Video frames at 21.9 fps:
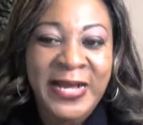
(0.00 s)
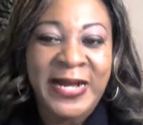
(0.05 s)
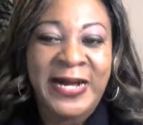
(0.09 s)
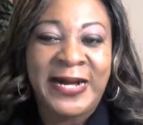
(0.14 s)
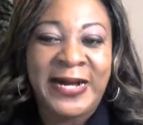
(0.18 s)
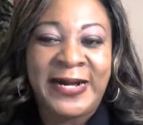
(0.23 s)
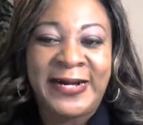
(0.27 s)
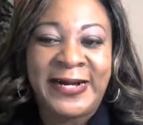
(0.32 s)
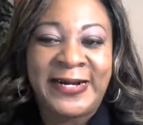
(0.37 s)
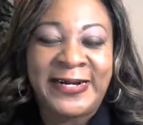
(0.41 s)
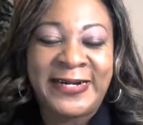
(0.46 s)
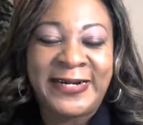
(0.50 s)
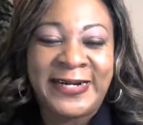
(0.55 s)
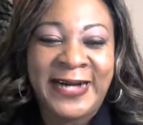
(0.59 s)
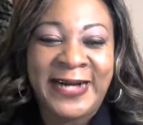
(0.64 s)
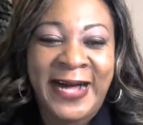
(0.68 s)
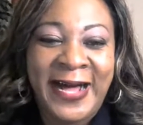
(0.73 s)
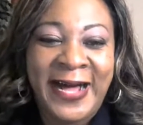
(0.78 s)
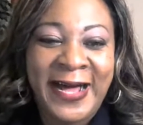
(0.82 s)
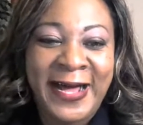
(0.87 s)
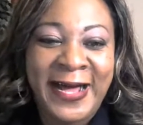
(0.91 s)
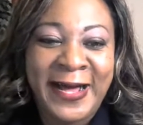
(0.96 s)

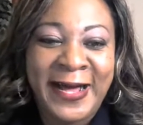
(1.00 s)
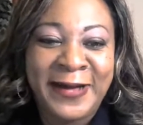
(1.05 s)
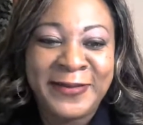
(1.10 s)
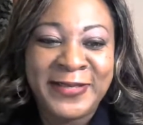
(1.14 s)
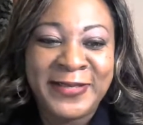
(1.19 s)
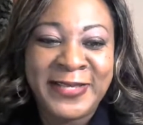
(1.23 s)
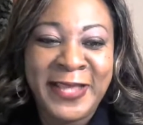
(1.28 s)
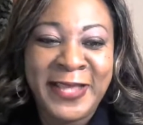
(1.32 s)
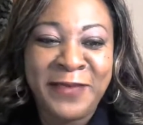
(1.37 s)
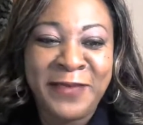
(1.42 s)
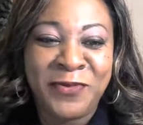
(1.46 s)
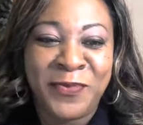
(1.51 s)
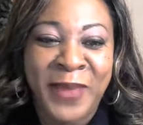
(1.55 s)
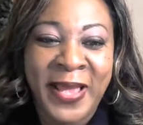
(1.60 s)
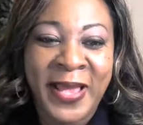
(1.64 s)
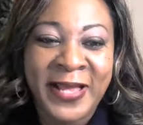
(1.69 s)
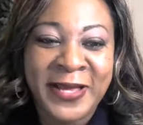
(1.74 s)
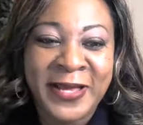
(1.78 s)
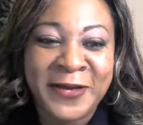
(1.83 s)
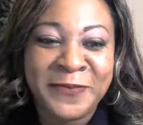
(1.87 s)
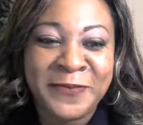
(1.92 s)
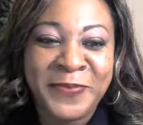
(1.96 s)
The name of
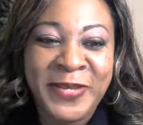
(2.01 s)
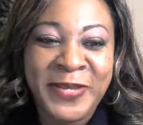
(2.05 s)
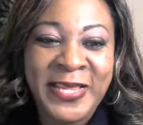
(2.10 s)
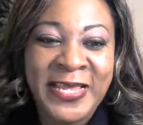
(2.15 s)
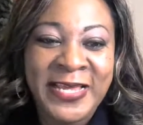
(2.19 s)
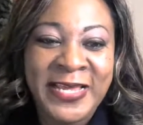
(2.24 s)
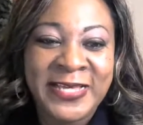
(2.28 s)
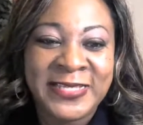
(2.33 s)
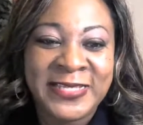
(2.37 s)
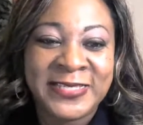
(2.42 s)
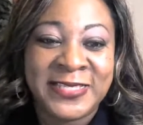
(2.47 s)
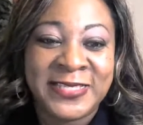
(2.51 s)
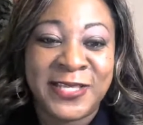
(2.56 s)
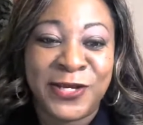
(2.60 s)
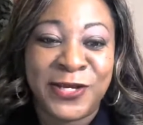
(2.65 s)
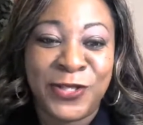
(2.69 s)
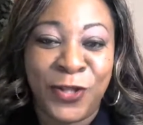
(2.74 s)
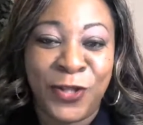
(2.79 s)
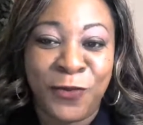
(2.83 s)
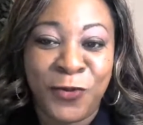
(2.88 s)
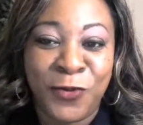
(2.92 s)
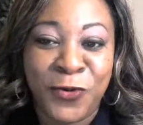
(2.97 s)
my company is the
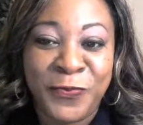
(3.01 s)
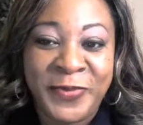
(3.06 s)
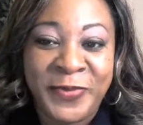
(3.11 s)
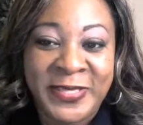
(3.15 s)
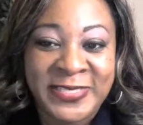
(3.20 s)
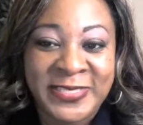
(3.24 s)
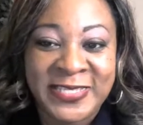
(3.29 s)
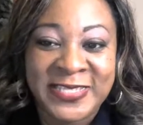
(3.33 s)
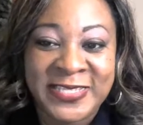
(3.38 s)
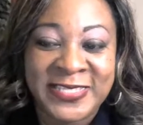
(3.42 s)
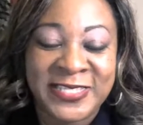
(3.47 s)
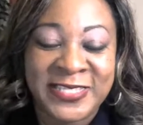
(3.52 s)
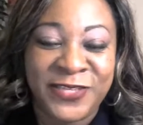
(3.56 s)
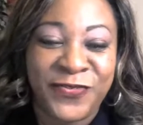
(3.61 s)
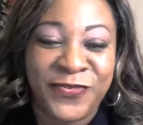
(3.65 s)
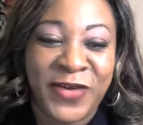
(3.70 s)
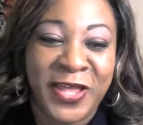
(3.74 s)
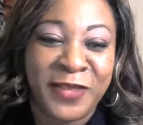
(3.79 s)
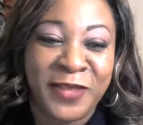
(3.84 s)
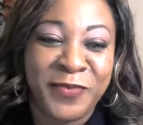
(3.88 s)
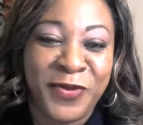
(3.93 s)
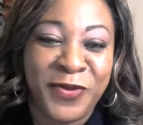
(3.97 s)
Global Business
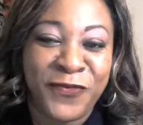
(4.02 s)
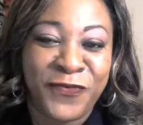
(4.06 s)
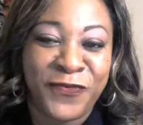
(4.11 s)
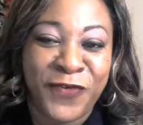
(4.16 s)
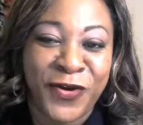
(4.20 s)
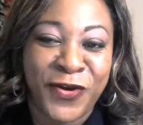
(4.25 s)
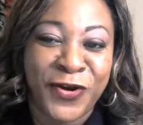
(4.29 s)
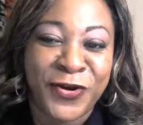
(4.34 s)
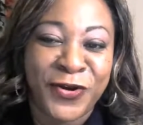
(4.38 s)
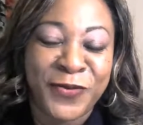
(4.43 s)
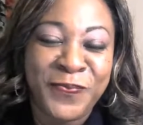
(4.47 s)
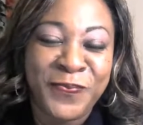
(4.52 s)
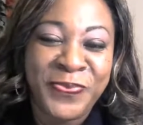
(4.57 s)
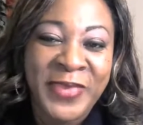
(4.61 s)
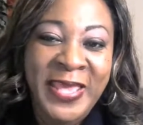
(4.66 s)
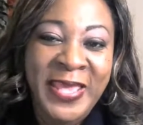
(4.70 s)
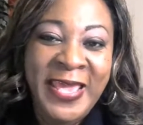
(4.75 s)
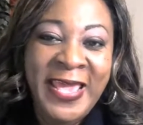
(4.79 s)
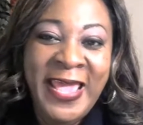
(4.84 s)
Development Firm.